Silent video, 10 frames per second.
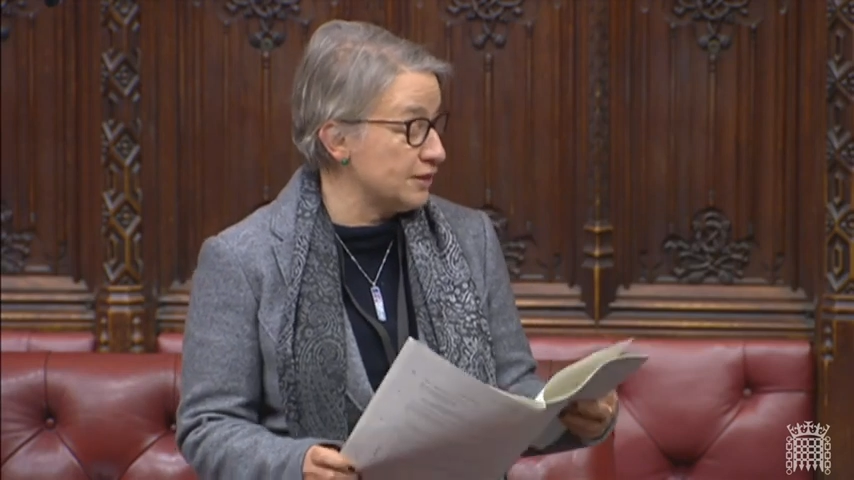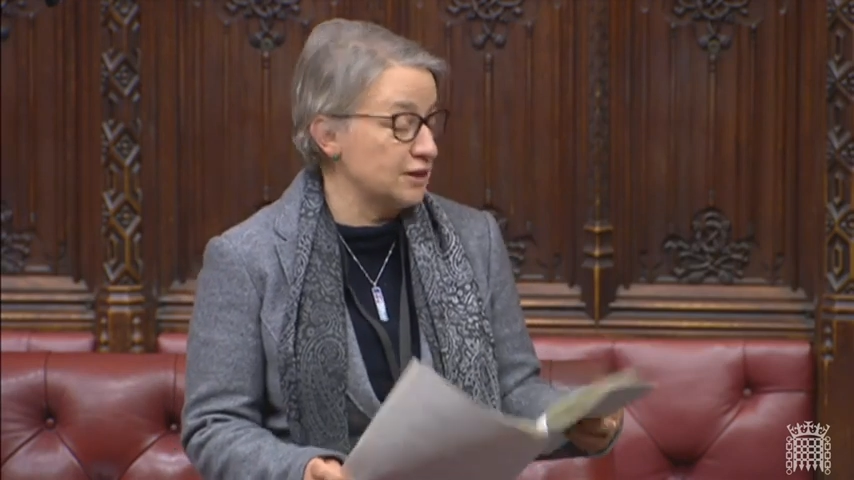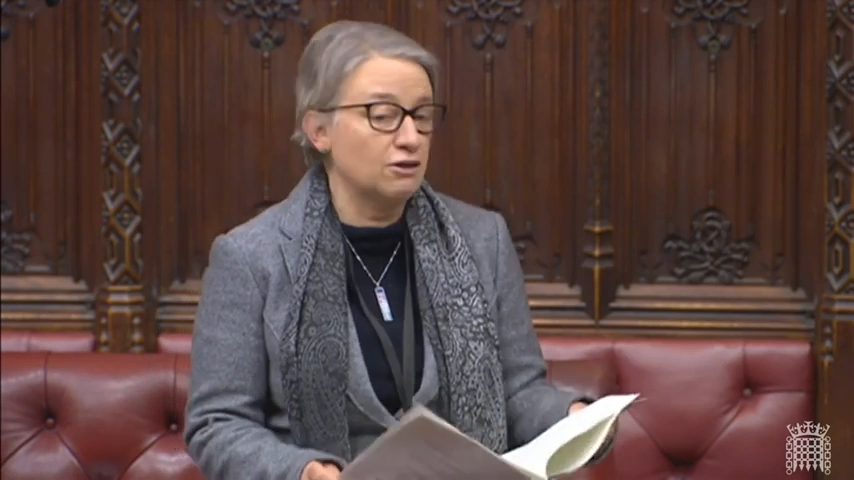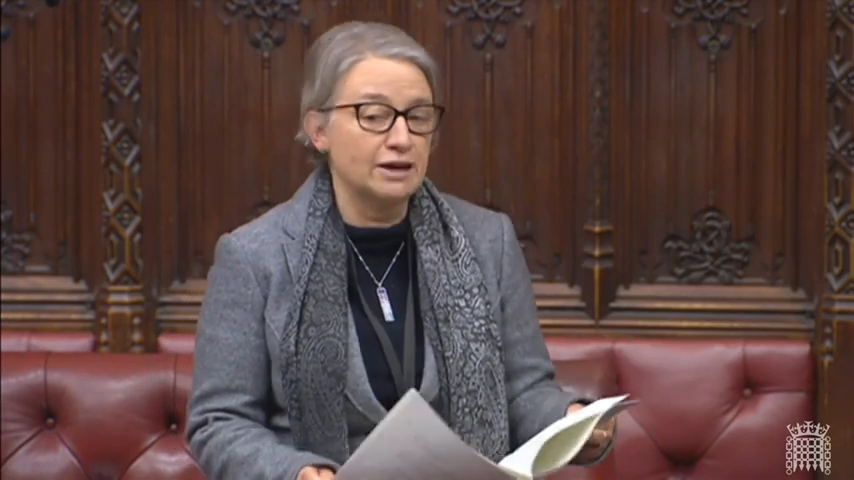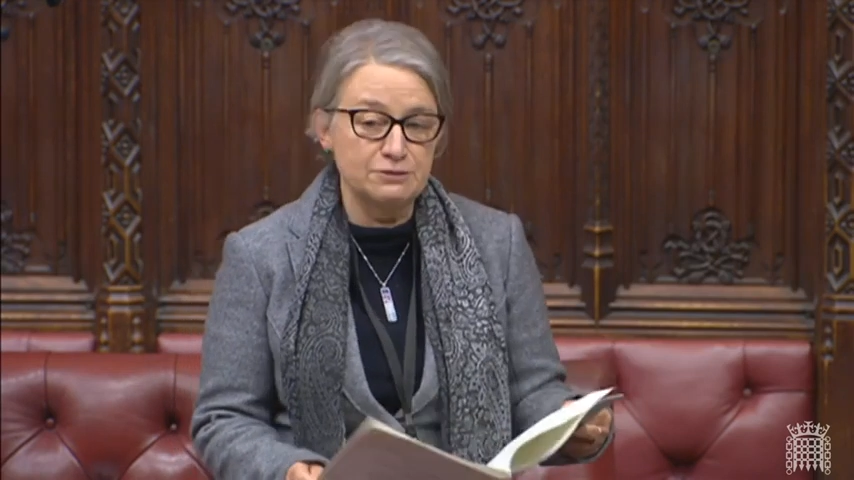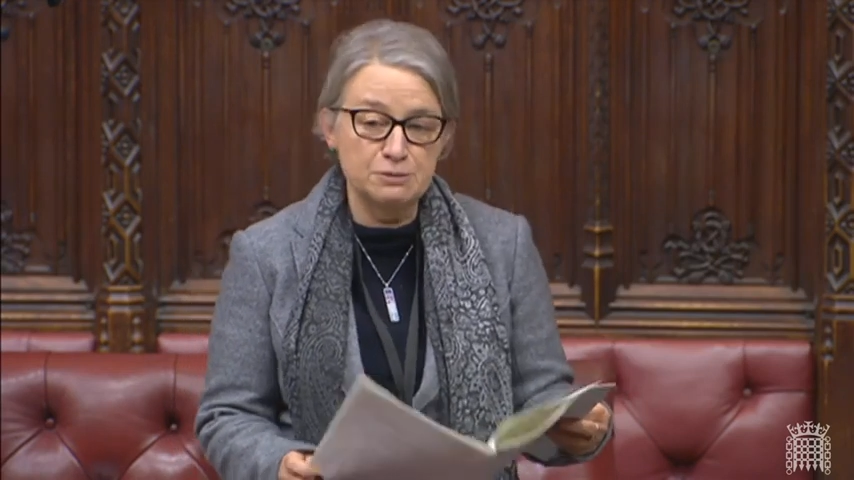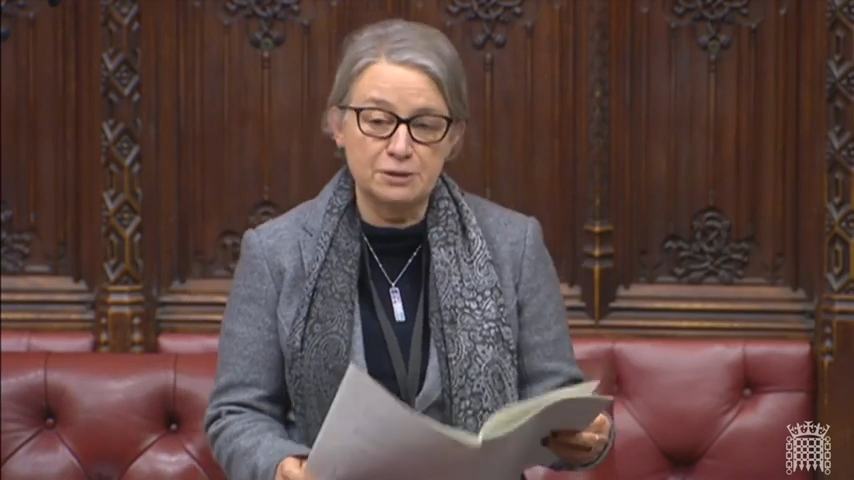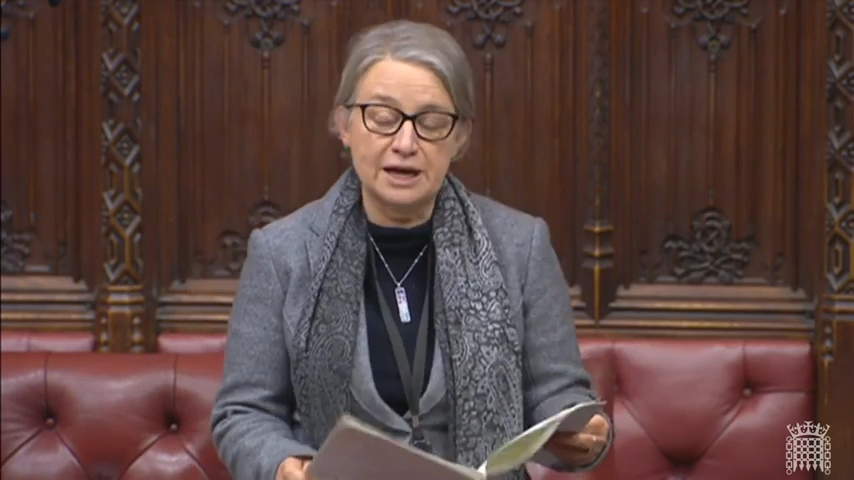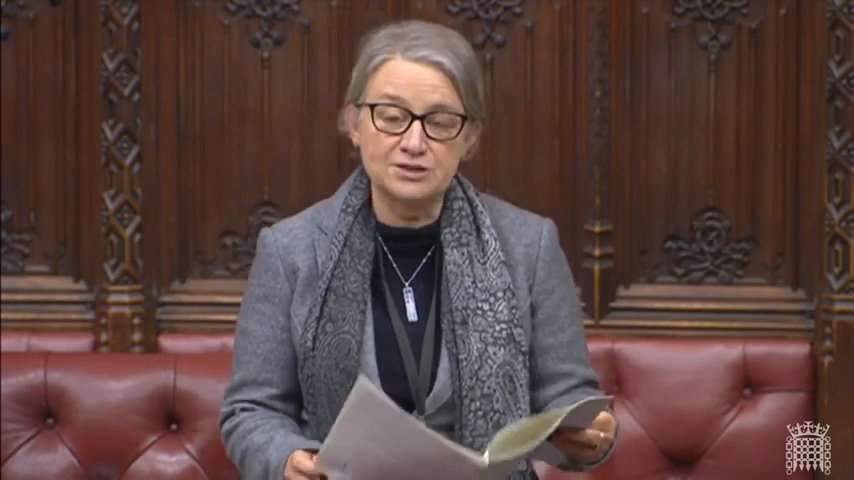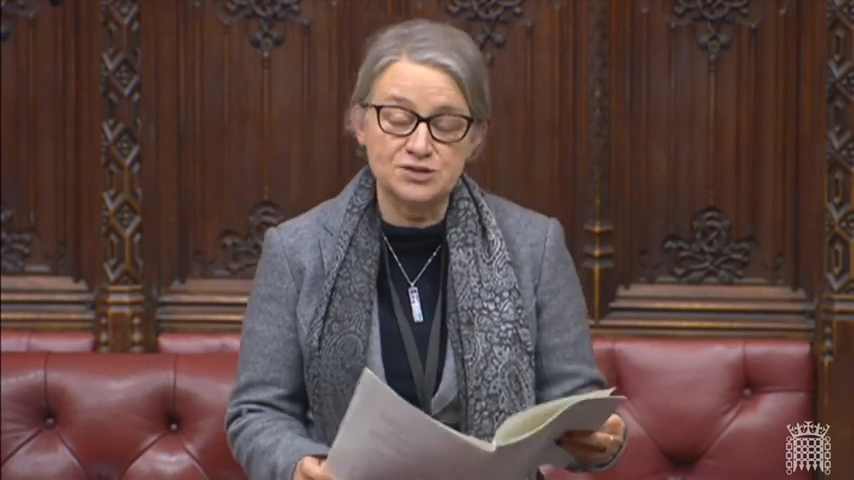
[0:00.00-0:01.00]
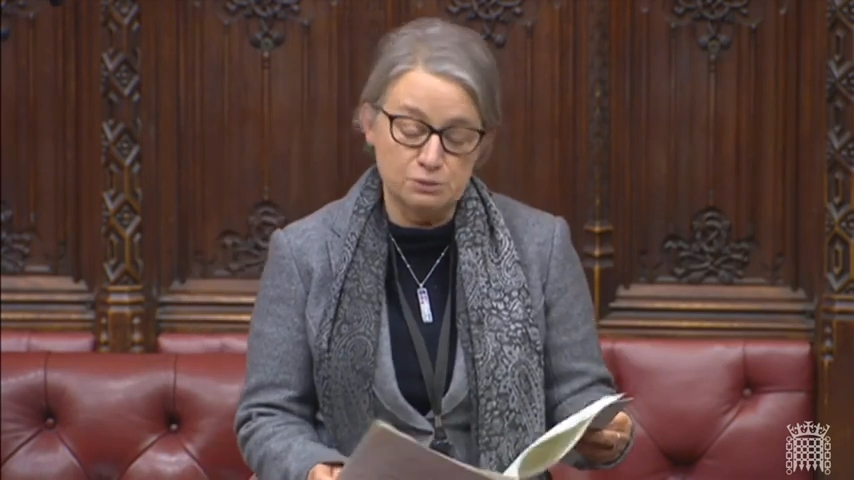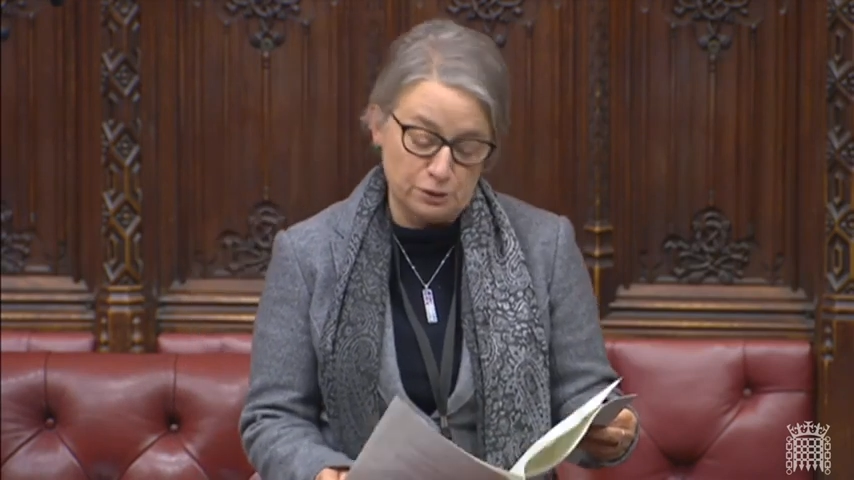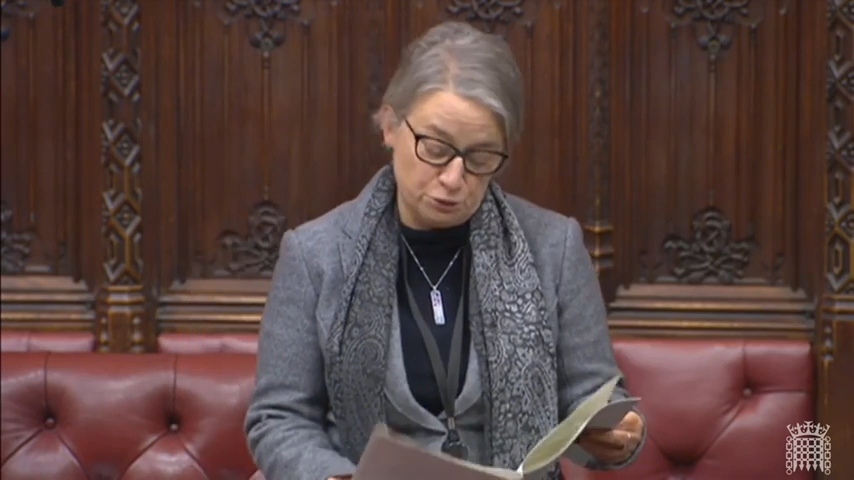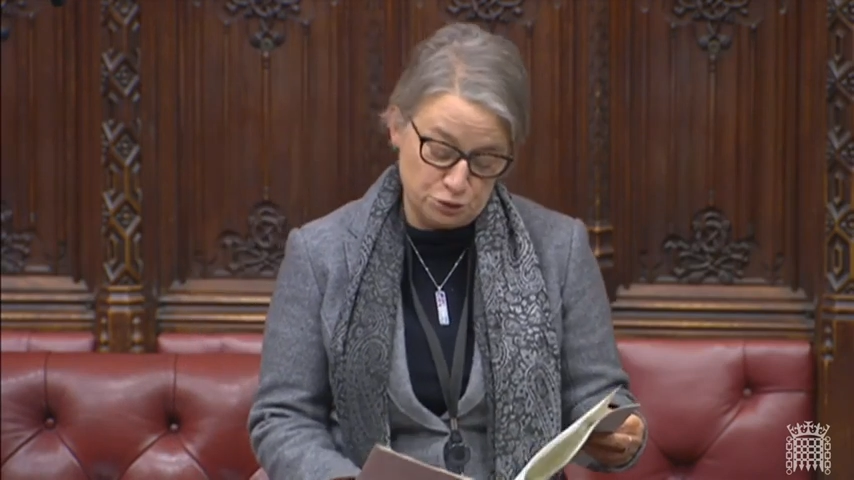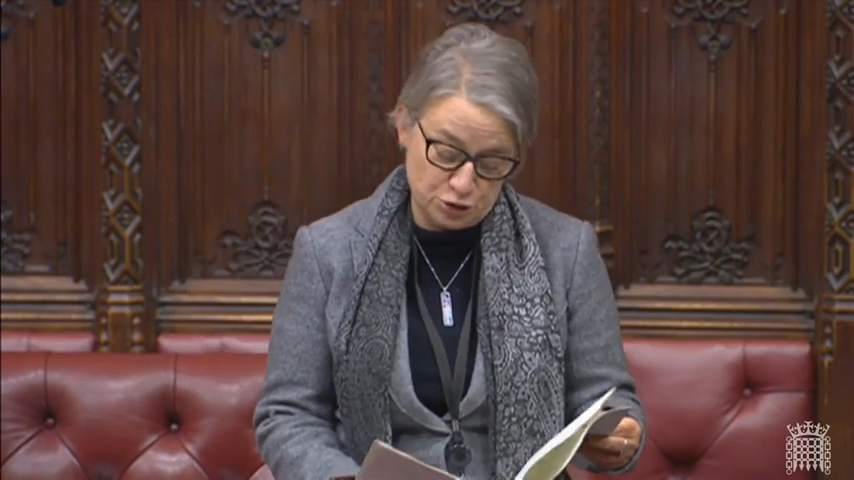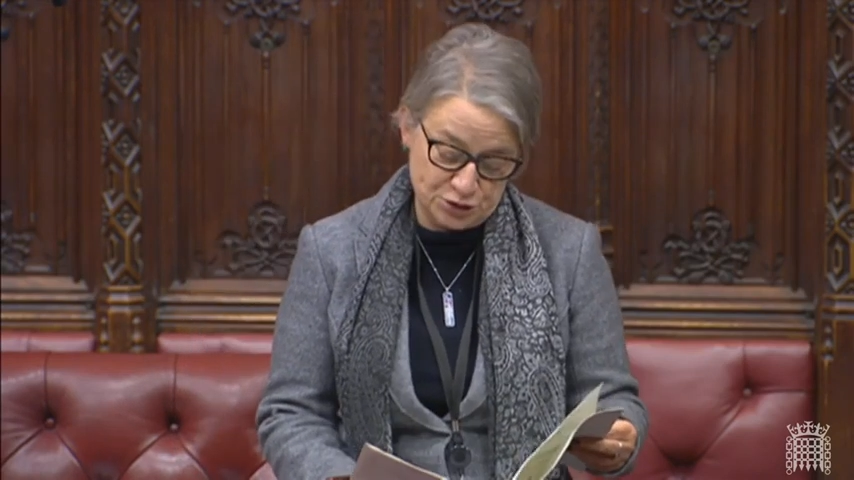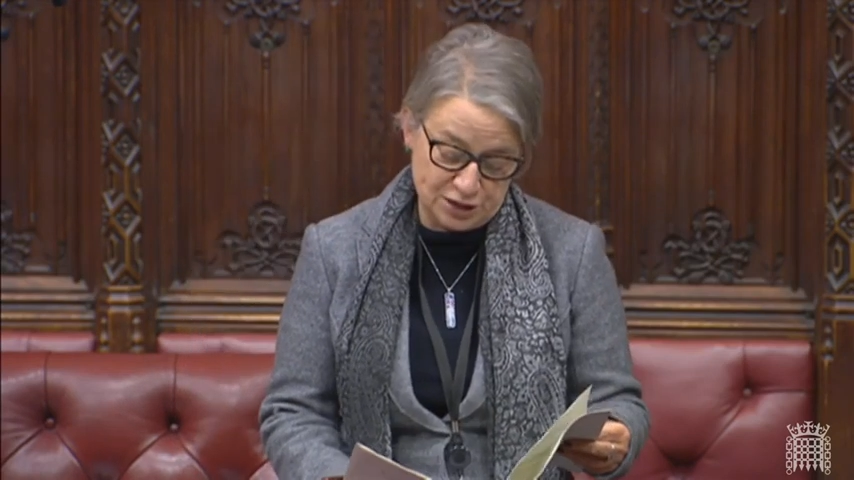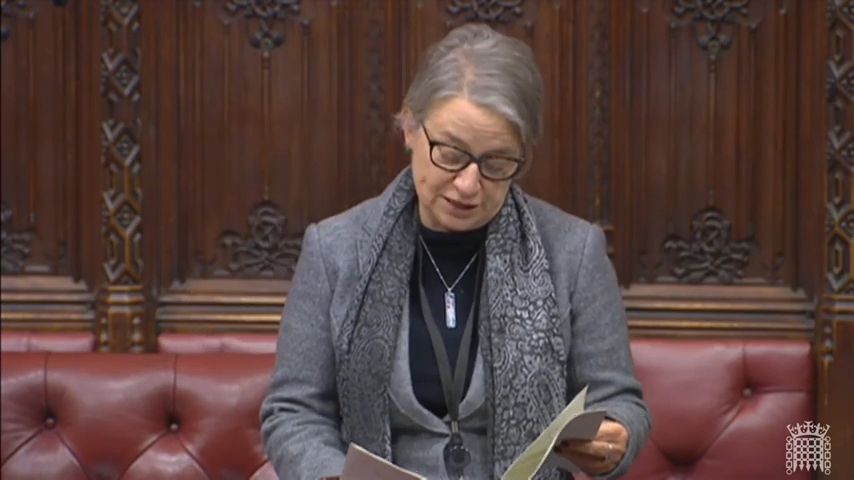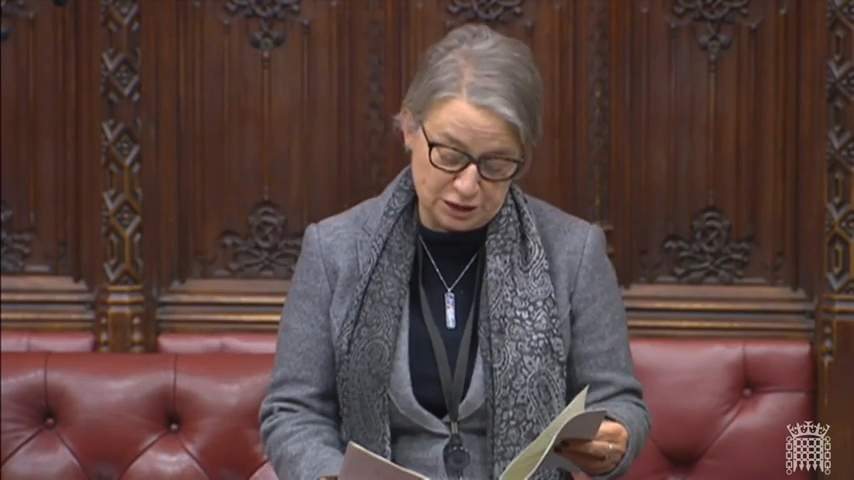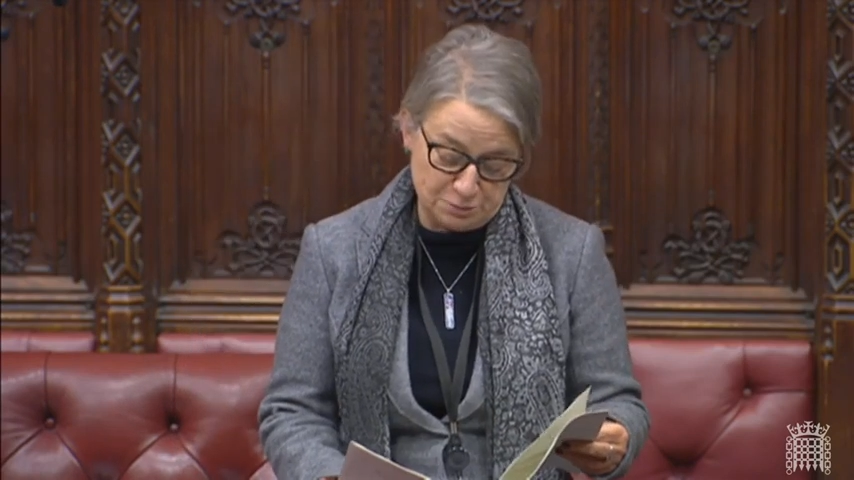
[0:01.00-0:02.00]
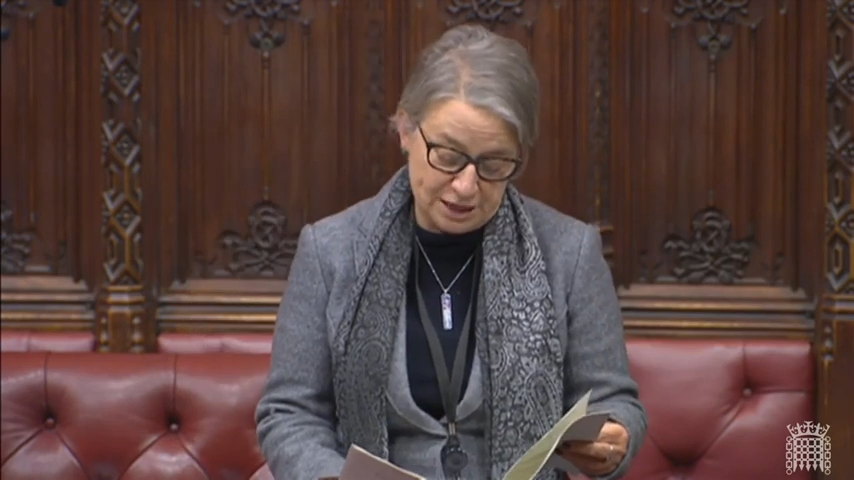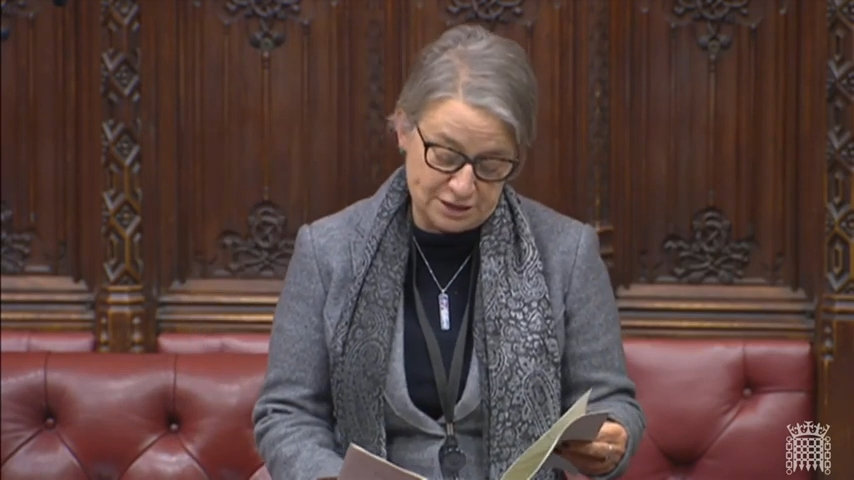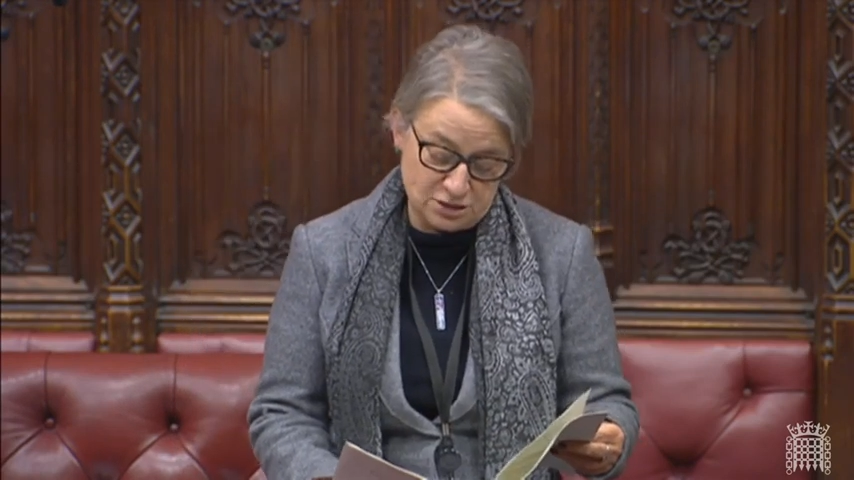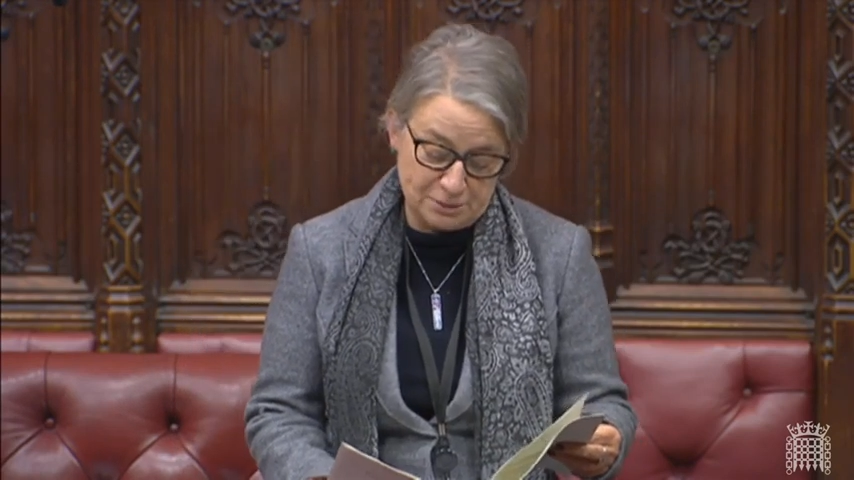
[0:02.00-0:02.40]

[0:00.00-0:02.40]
and the kind of impacts that we were addressing in the debate